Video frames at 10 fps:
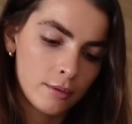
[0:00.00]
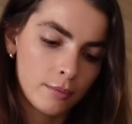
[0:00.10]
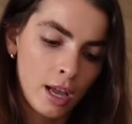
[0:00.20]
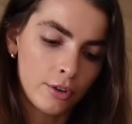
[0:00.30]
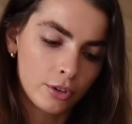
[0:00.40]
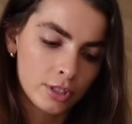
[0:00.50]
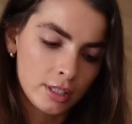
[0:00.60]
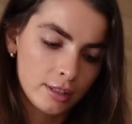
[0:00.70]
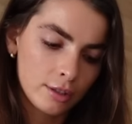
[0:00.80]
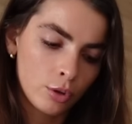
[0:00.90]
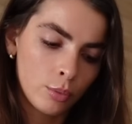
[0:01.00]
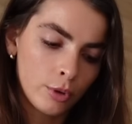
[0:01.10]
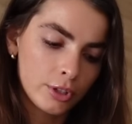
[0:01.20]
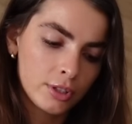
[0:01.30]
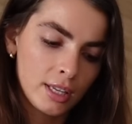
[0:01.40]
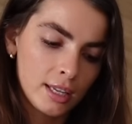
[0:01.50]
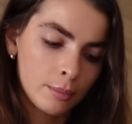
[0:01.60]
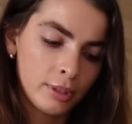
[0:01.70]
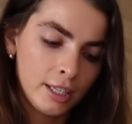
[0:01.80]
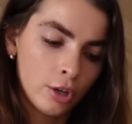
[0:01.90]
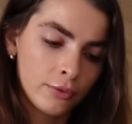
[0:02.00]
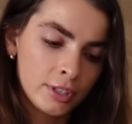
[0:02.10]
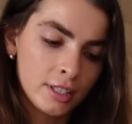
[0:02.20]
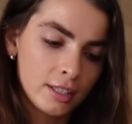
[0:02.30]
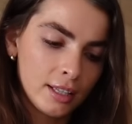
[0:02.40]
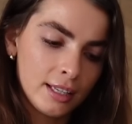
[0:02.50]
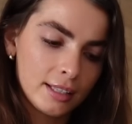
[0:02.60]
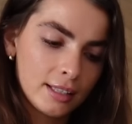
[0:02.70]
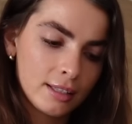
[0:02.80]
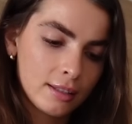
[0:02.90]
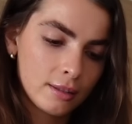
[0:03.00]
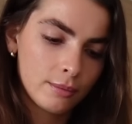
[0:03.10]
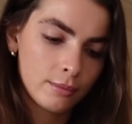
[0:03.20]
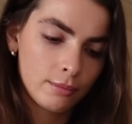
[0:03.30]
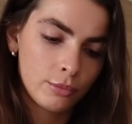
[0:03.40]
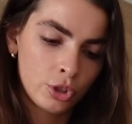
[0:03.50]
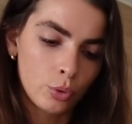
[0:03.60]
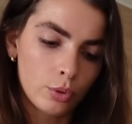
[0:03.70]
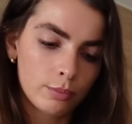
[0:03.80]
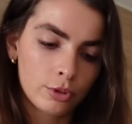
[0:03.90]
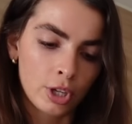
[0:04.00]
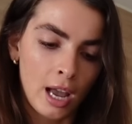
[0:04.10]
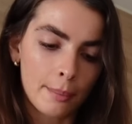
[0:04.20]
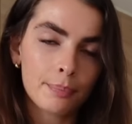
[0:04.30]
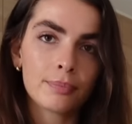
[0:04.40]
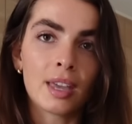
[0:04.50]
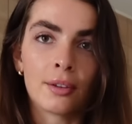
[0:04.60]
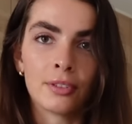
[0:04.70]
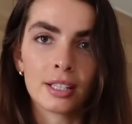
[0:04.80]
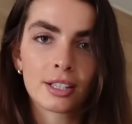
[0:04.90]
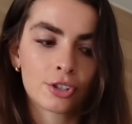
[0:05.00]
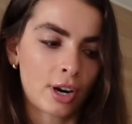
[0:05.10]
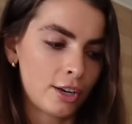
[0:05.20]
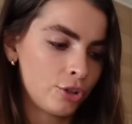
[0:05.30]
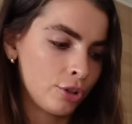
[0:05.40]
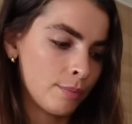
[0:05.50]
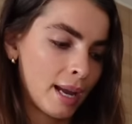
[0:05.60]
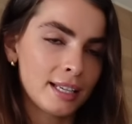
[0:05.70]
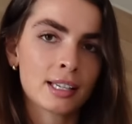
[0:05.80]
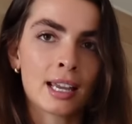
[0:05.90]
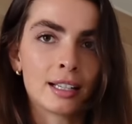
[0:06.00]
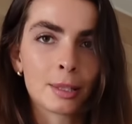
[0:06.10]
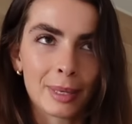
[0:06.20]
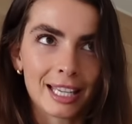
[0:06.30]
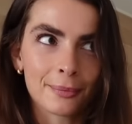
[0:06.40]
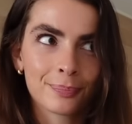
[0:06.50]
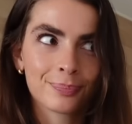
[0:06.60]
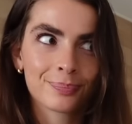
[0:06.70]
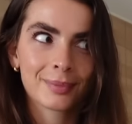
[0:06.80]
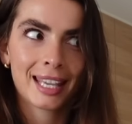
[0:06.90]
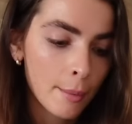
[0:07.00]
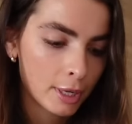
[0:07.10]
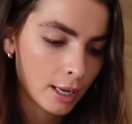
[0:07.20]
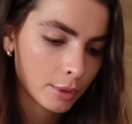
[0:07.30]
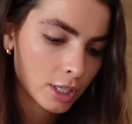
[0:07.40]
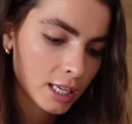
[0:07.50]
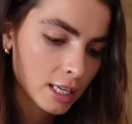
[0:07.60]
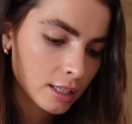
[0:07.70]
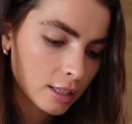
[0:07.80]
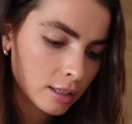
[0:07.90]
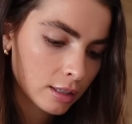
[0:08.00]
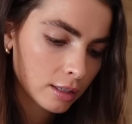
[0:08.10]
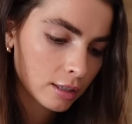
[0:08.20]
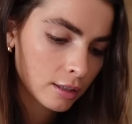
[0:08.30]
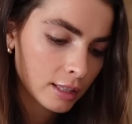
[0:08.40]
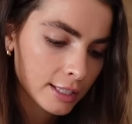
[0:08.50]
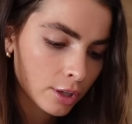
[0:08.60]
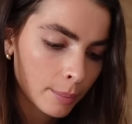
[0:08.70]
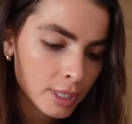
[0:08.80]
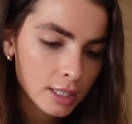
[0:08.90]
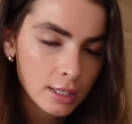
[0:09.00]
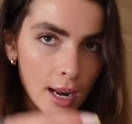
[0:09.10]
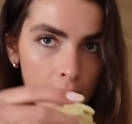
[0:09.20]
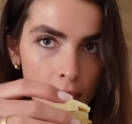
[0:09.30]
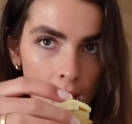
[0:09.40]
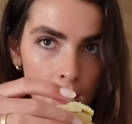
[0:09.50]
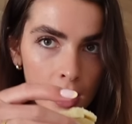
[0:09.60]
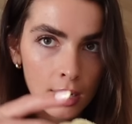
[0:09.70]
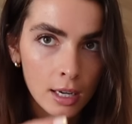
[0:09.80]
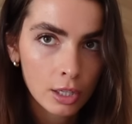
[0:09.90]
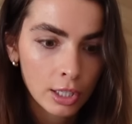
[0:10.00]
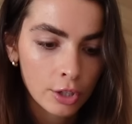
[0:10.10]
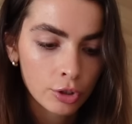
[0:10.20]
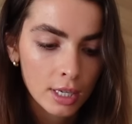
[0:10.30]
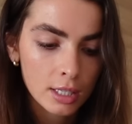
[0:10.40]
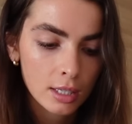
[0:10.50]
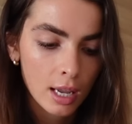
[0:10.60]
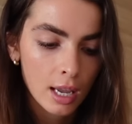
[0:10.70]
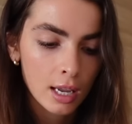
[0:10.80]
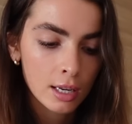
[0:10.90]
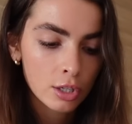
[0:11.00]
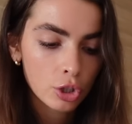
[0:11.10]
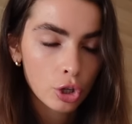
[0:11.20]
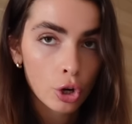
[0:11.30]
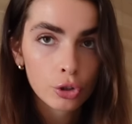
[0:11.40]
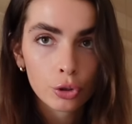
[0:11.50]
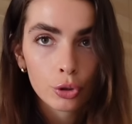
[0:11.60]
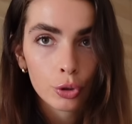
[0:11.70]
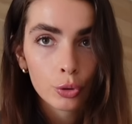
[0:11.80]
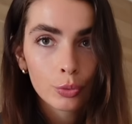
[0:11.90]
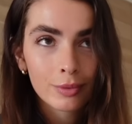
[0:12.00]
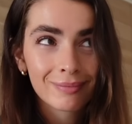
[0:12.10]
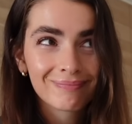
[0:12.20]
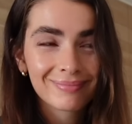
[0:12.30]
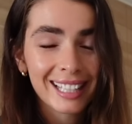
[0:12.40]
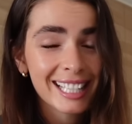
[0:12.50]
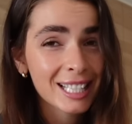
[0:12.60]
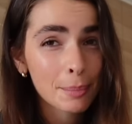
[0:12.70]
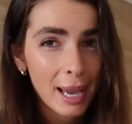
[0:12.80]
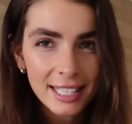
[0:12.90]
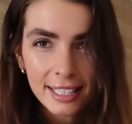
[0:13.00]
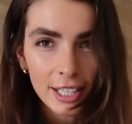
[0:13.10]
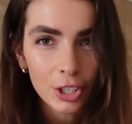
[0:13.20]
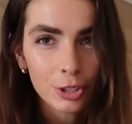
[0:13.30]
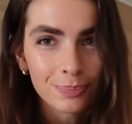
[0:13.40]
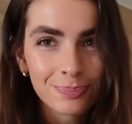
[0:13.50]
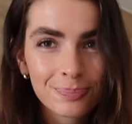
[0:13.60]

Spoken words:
HYROX is almost the complete opposite. It's short, sharp efforts trying to maintain speed. But I'm gonna eat these crumpets and then get dressed and go do this spicy session